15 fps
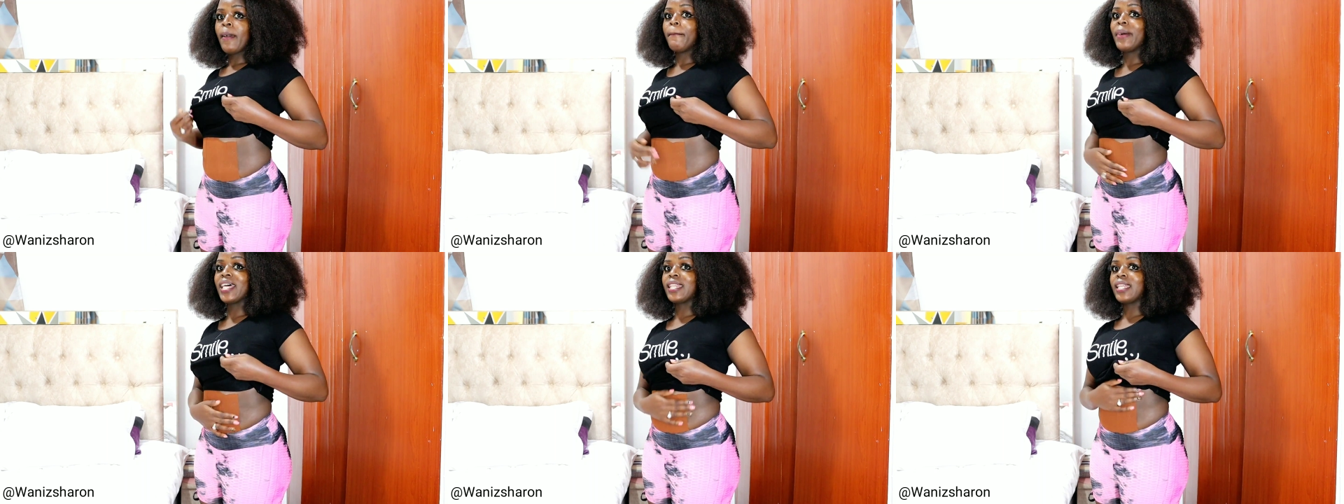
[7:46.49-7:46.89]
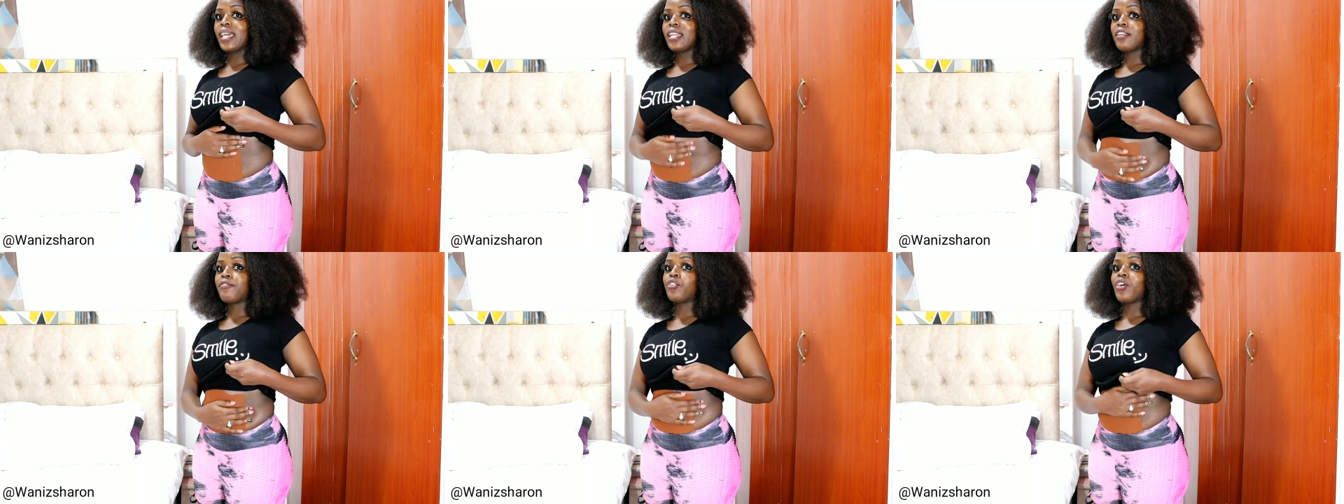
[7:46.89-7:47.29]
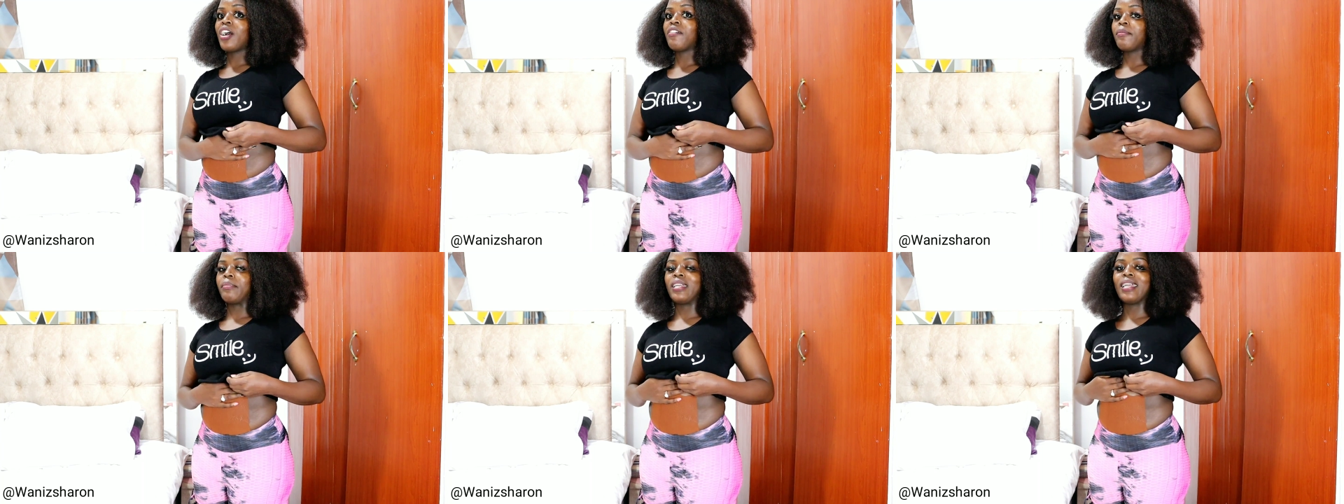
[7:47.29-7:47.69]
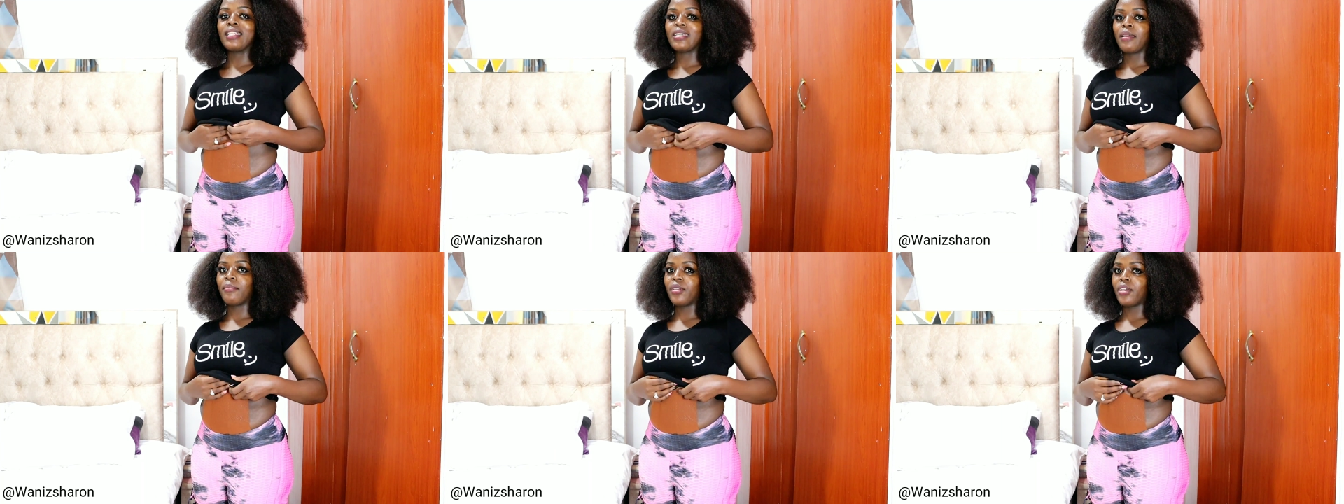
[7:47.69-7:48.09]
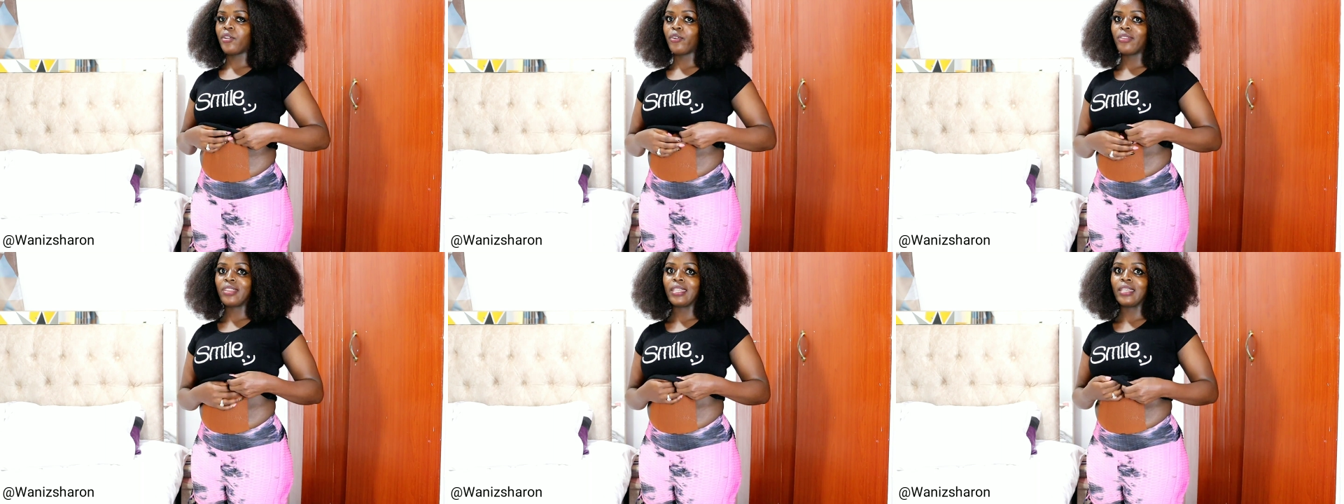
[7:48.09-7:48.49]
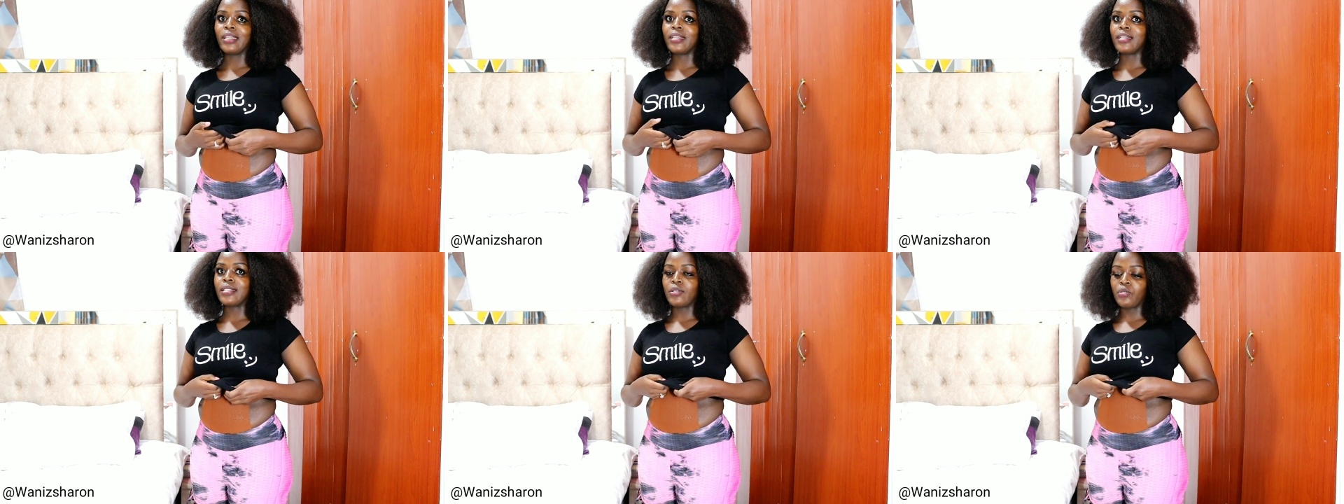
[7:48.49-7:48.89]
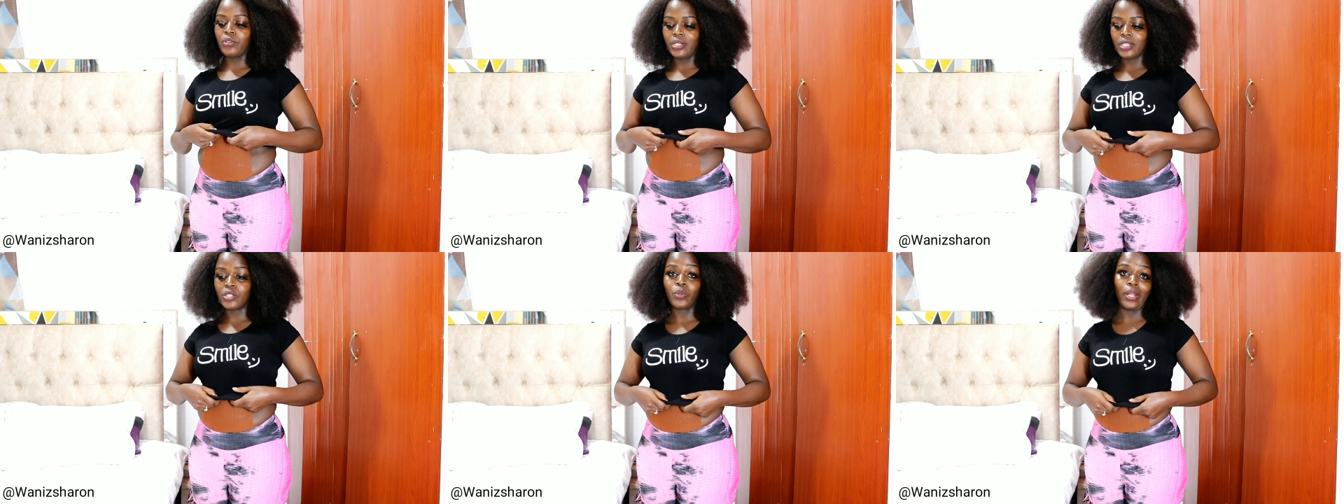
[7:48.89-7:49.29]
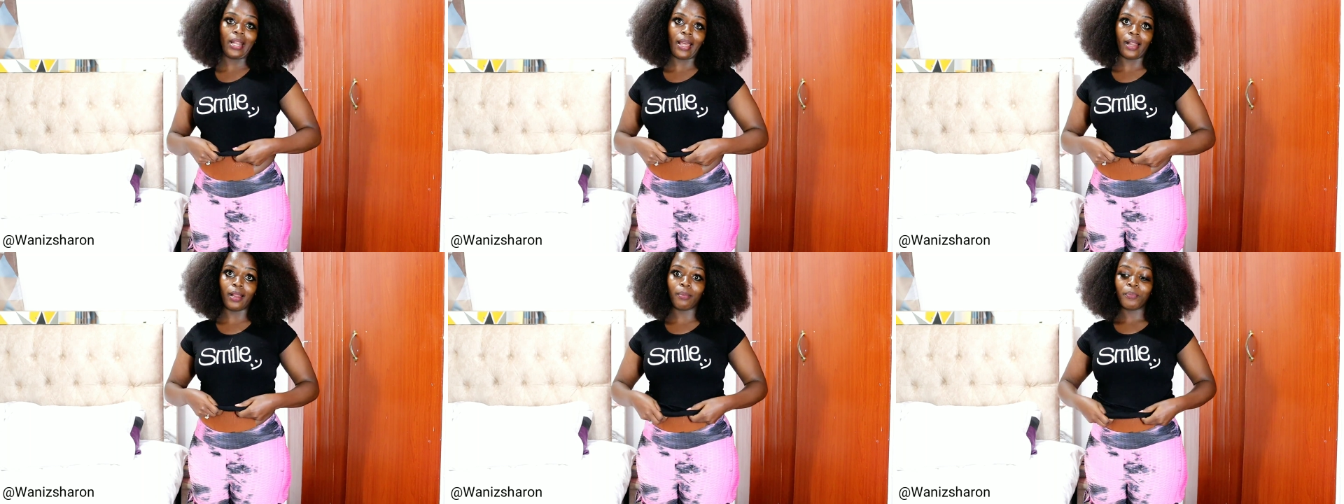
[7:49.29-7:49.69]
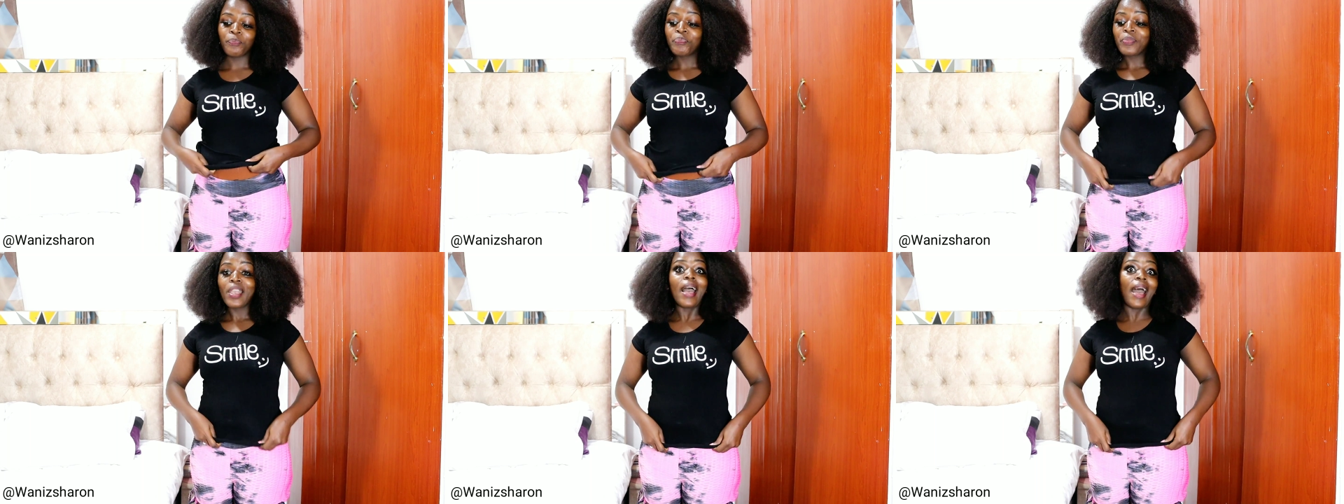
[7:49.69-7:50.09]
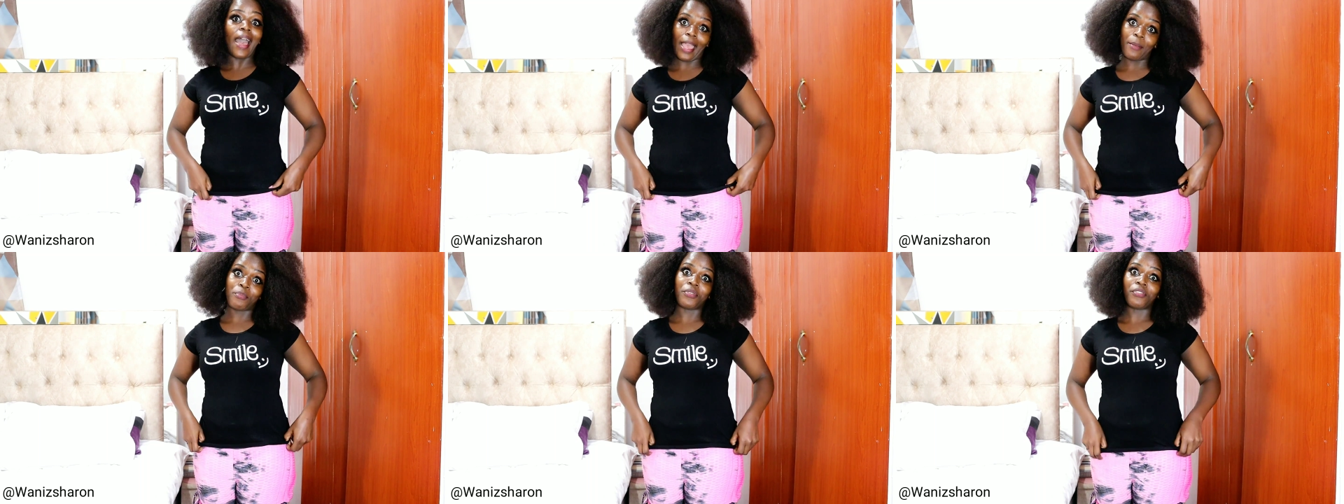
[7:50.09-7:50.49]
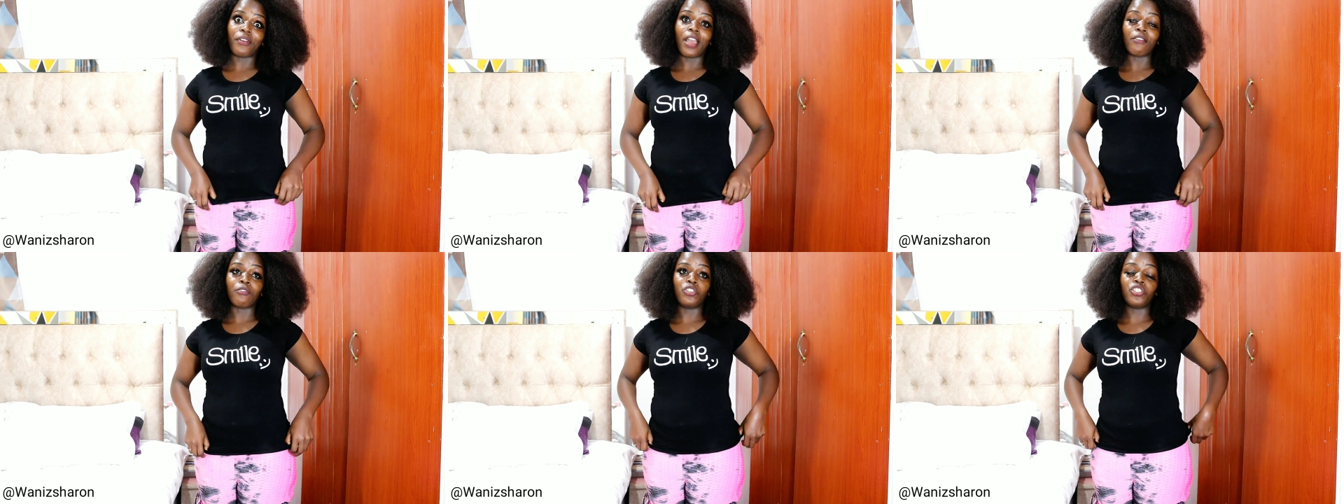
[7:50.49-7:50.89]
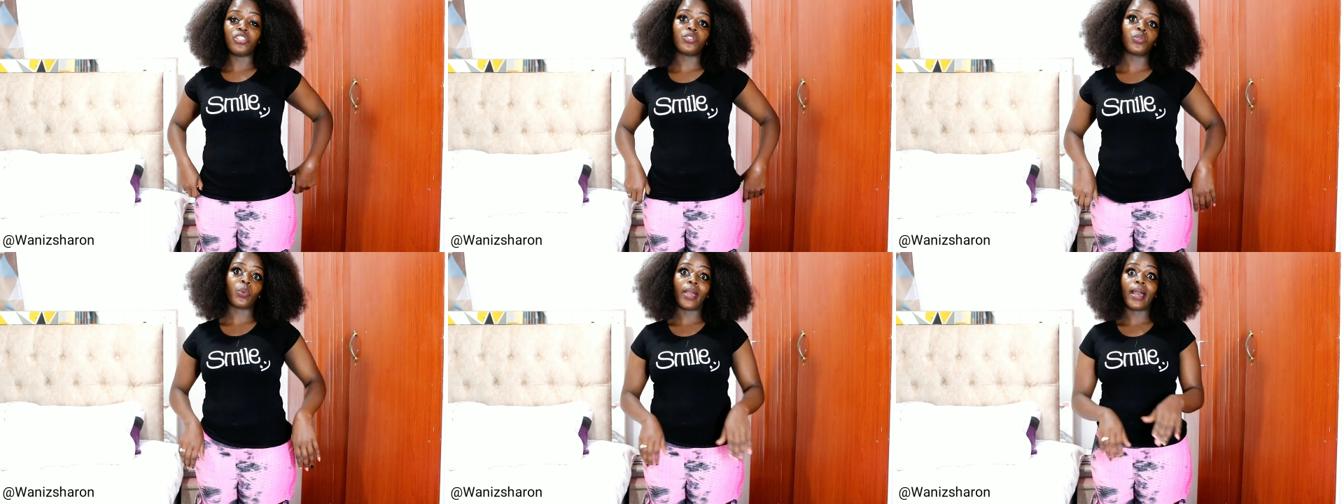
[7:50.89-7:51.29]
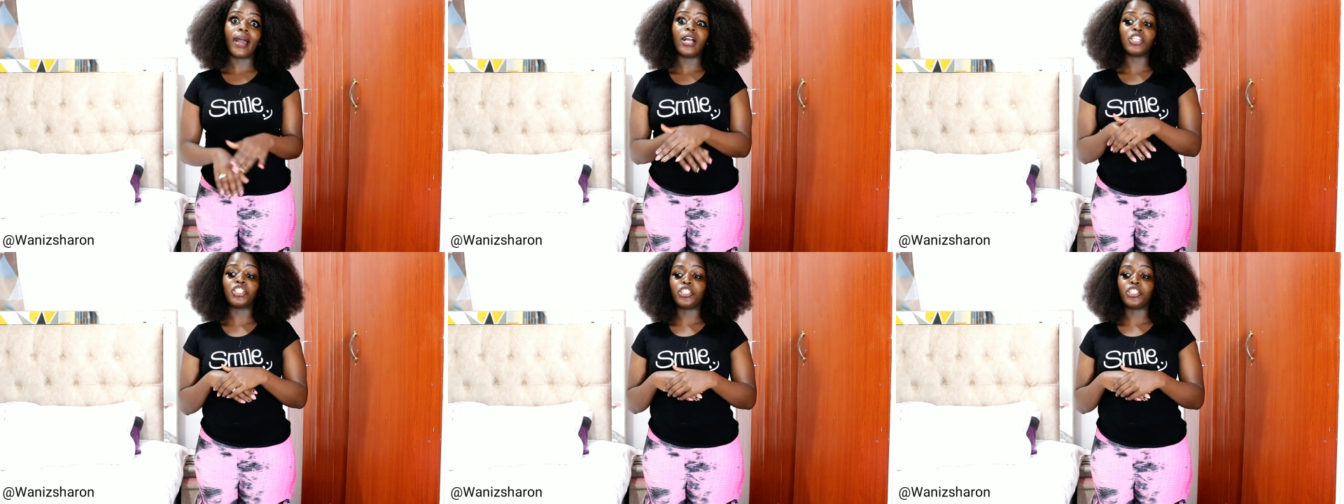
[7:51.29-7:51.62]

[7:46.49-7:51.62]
But then if you have a bigger tummy, I don't think it will help. I prefer if you just wear a